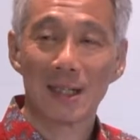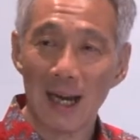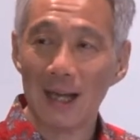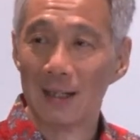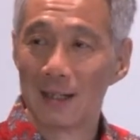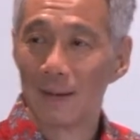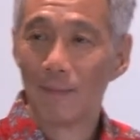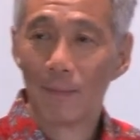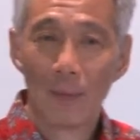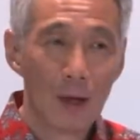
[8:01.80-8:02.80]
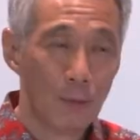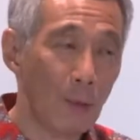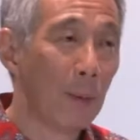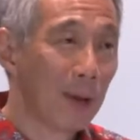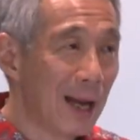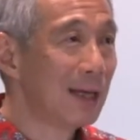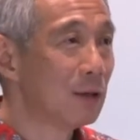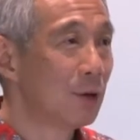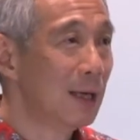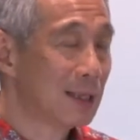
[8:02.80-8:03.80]
changed, we were planning
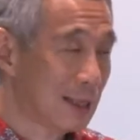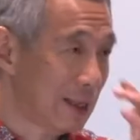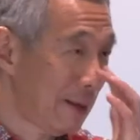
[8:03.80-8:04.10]
to list